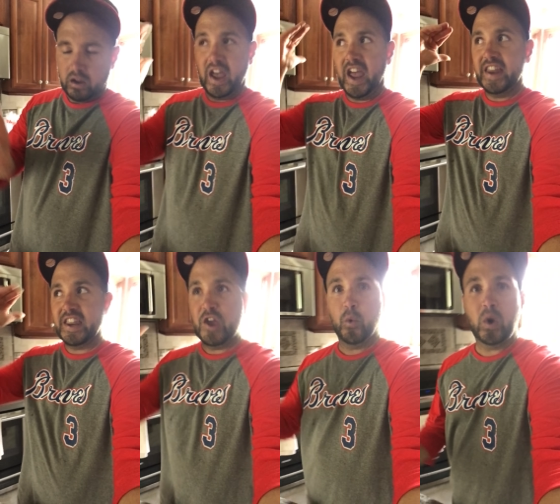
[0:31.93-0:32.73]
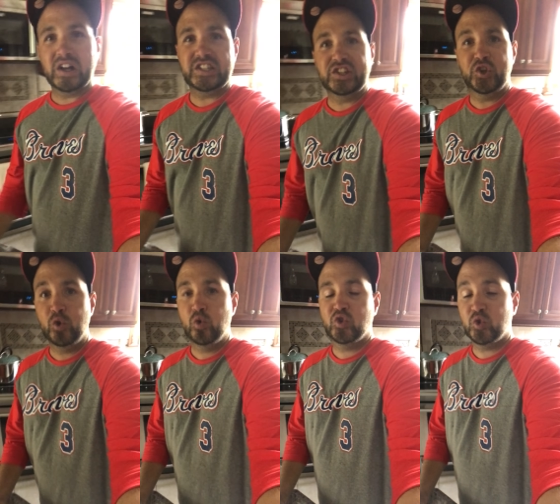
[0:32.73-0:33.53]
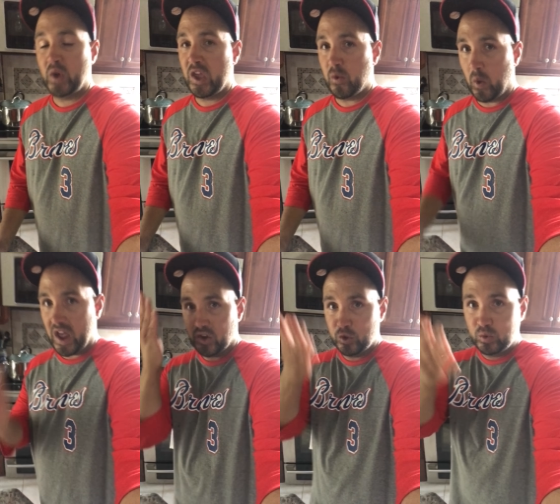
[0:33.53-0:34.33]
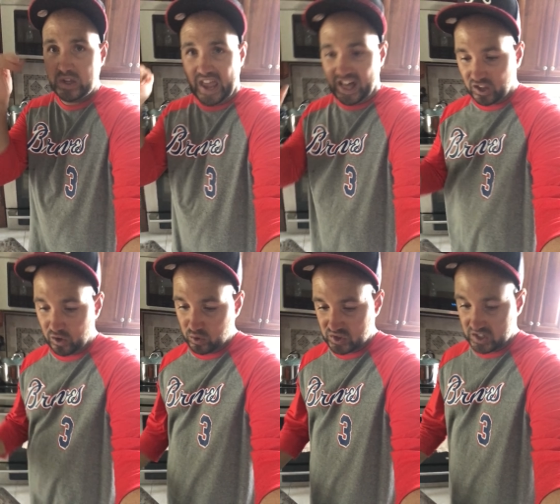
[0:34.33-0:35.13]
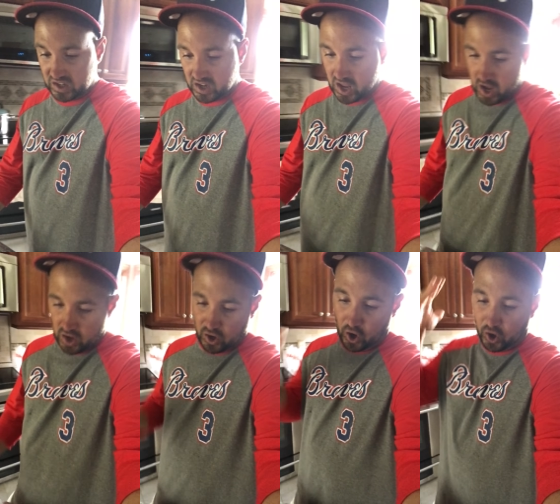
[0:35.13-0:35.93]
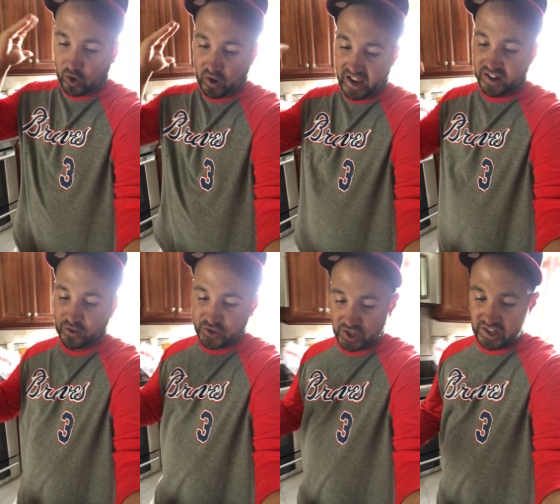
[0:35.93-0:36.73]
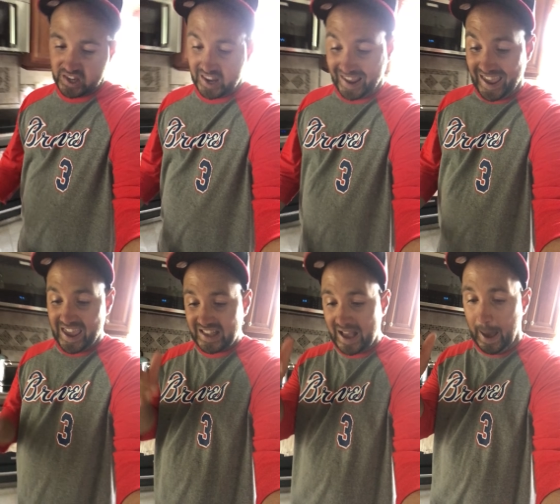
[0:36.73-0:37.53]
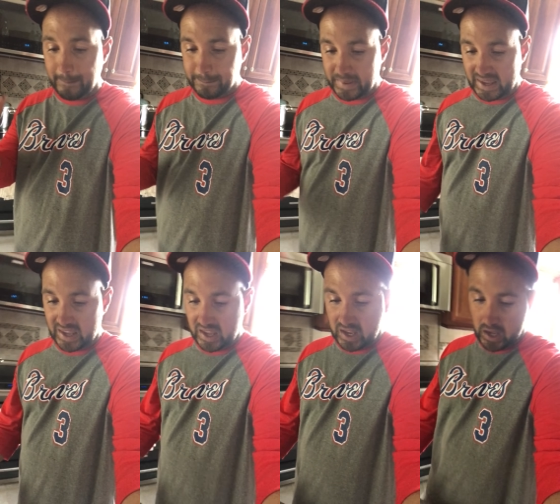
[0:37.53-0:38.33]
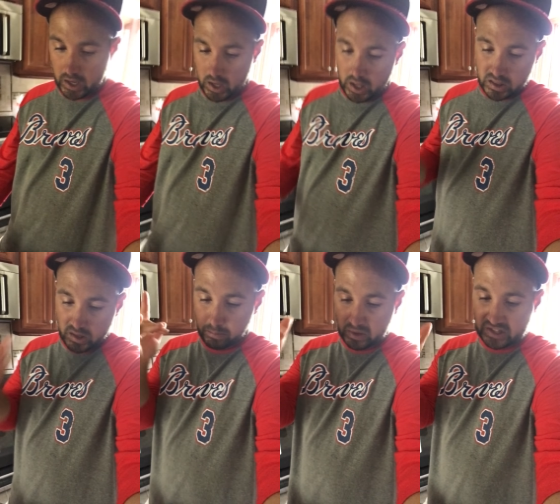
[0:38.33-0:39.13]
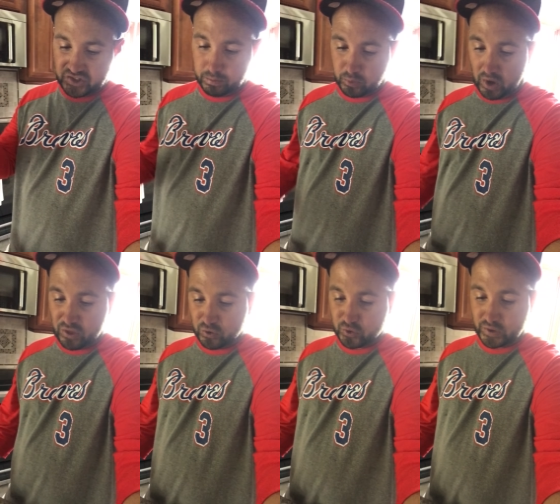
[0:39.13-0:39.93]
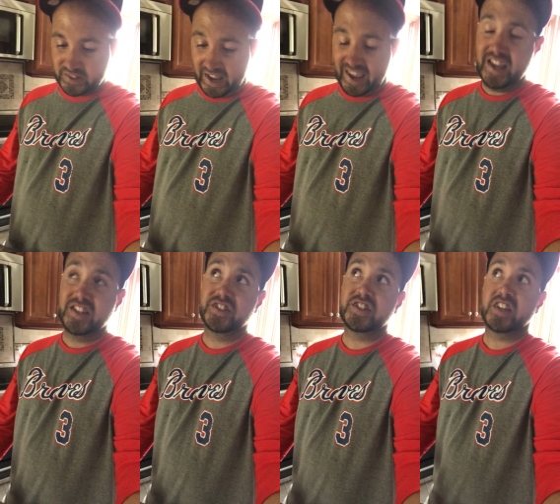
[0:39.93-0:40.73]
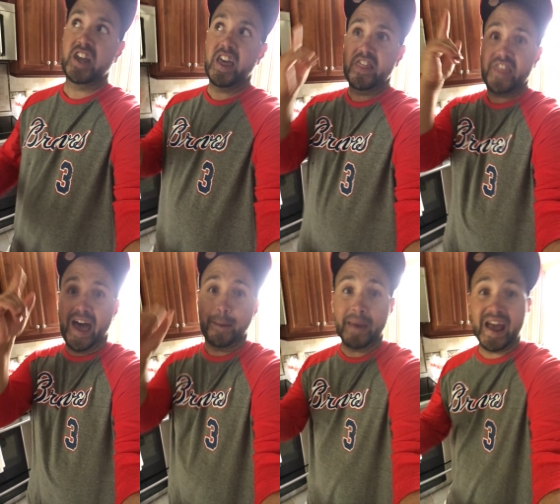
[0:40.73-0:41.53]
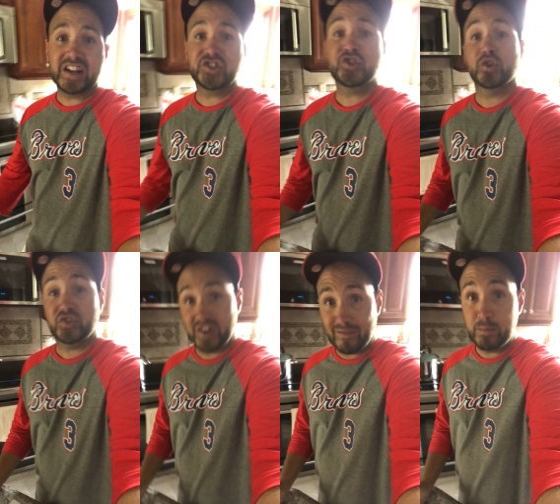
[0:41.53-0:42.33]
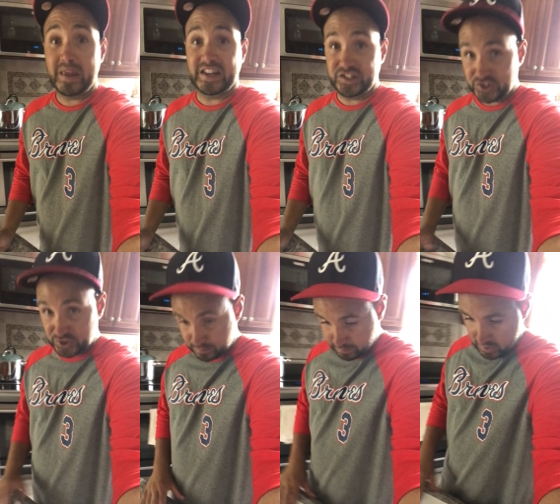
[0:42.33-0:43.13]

And it wasn't too sweet when Luke Gallows and Karl Anderson got beat. The Bludgeon Brothers retains. That match took seven minutes.